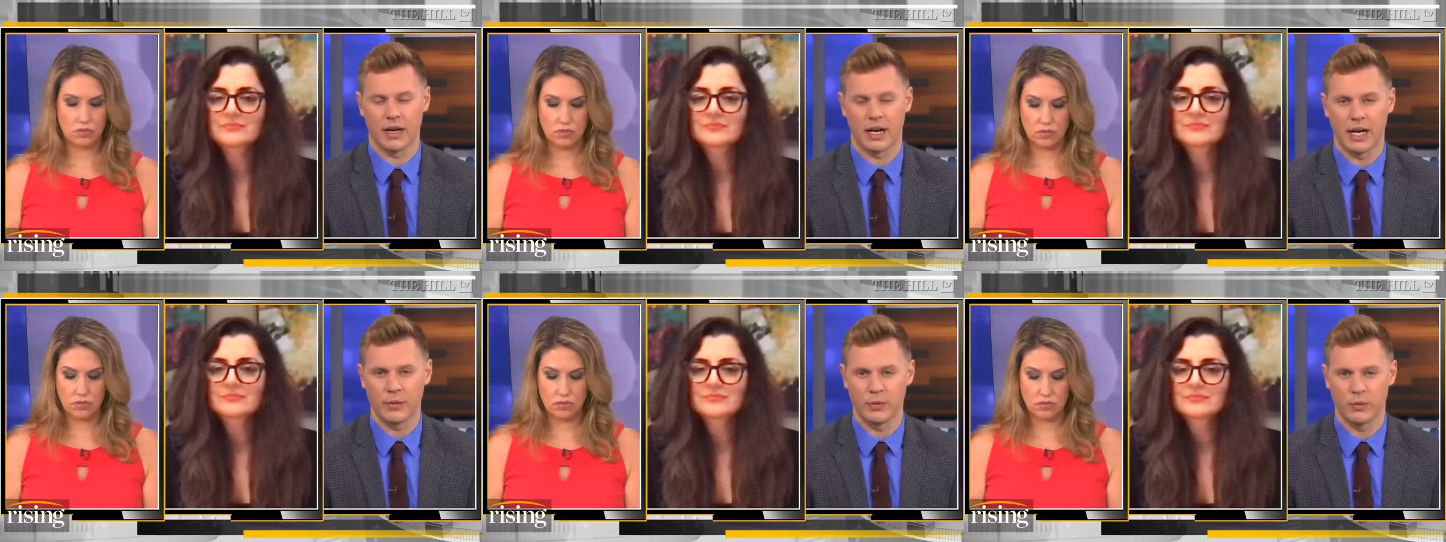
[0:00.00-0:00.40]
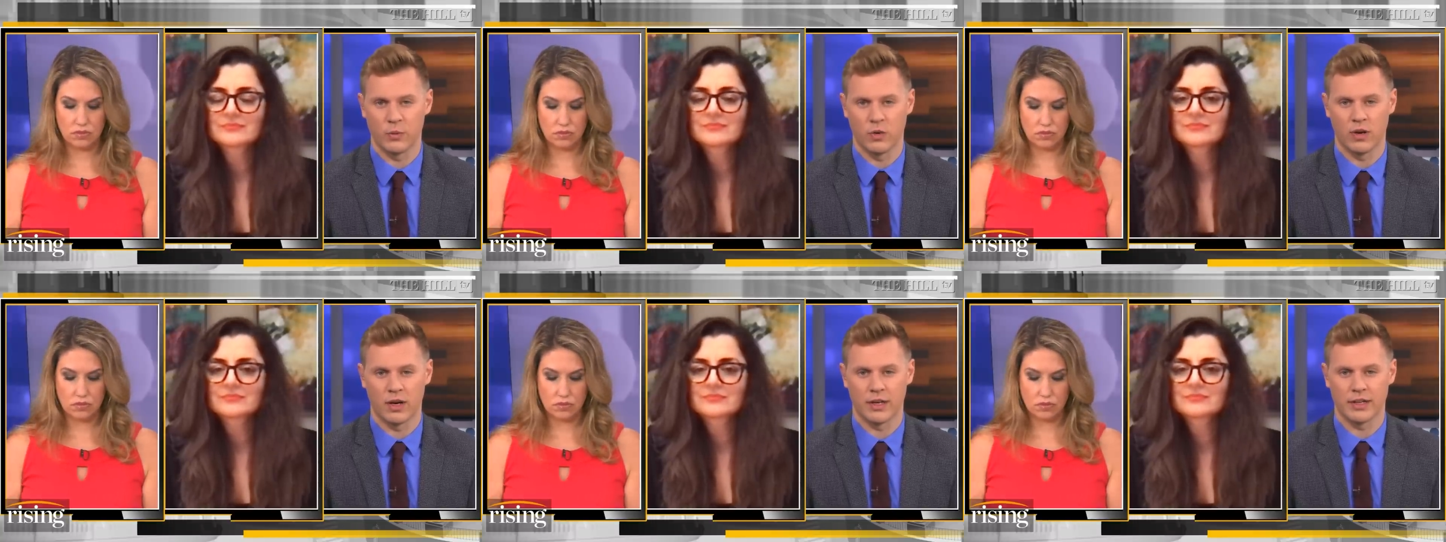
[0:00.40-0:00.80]
Speaker 1: I would
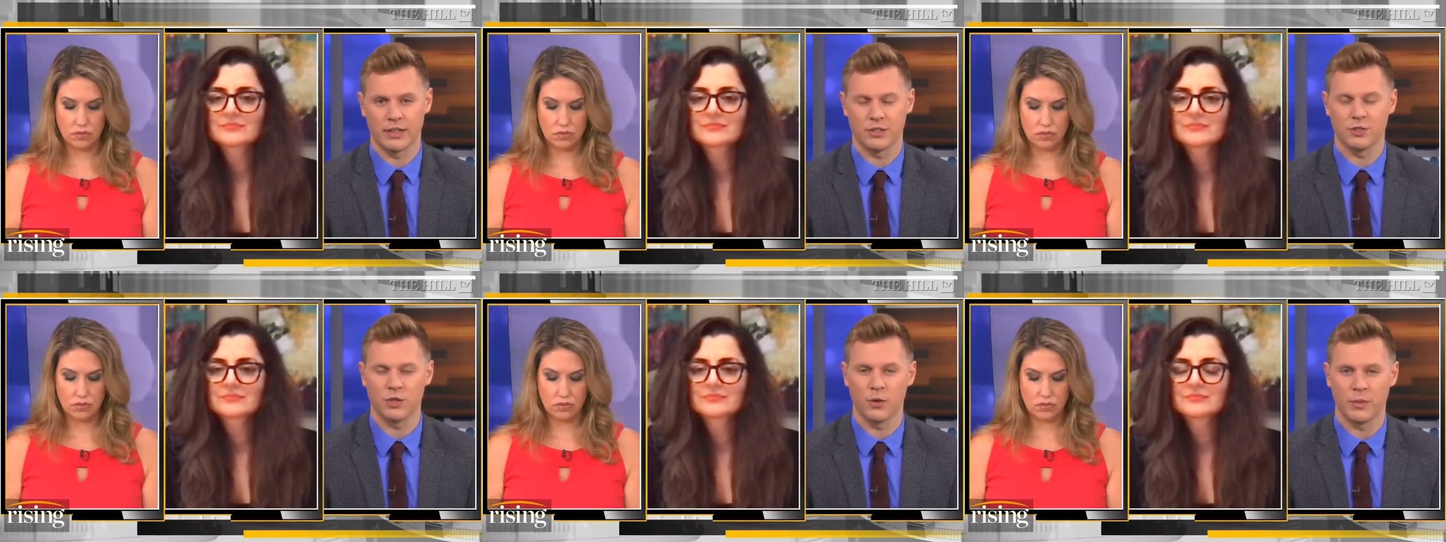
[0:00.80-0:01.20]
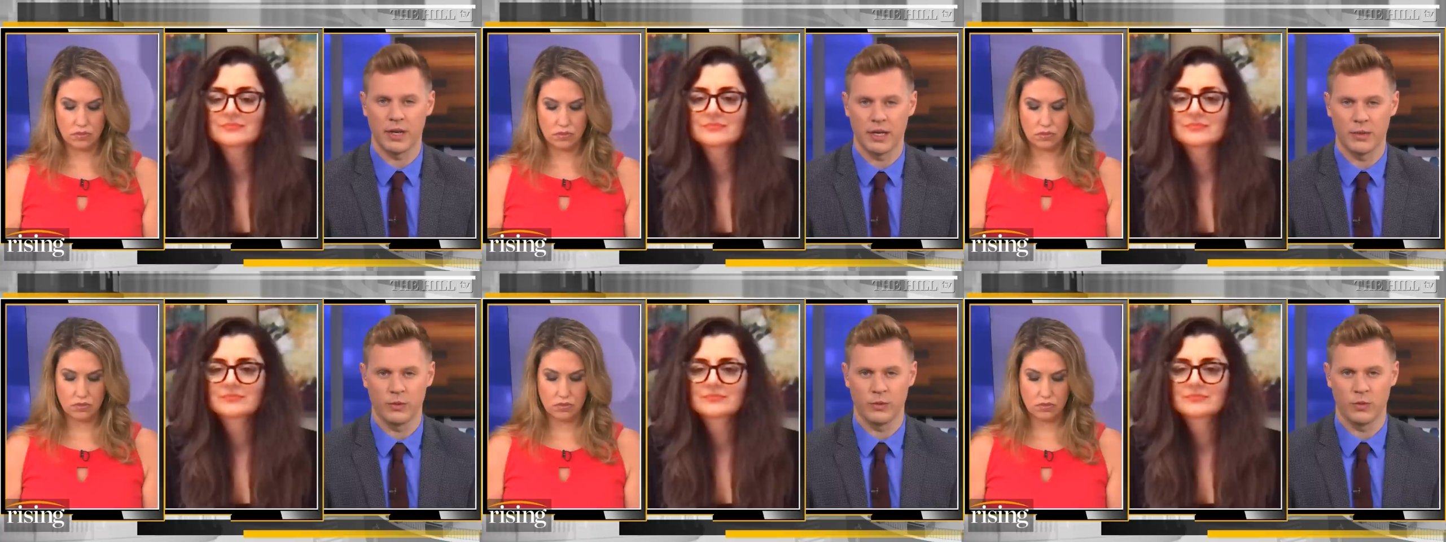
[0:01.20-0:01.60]
want, and so
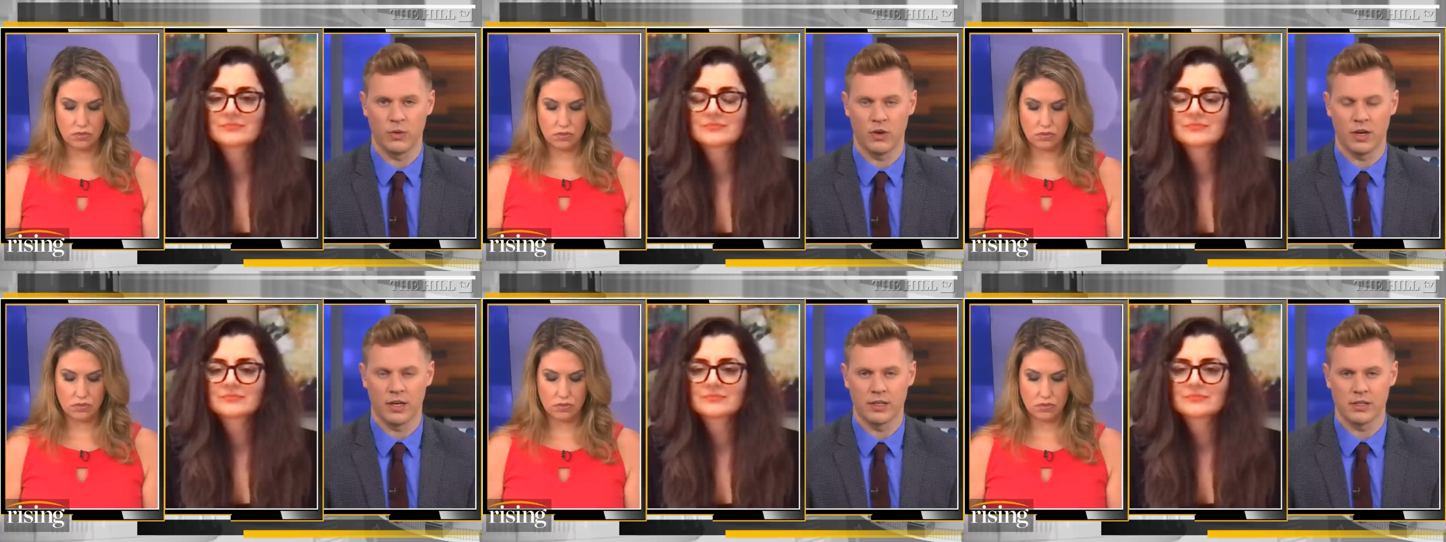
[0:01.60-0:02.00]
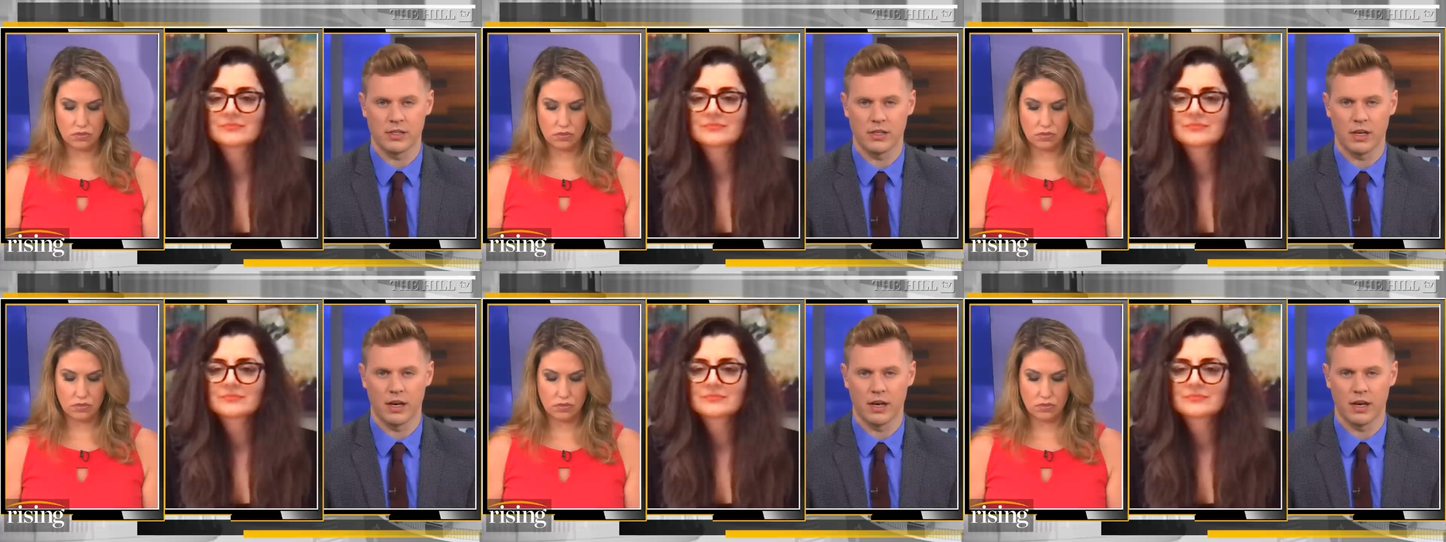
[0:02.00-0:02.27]
many would want,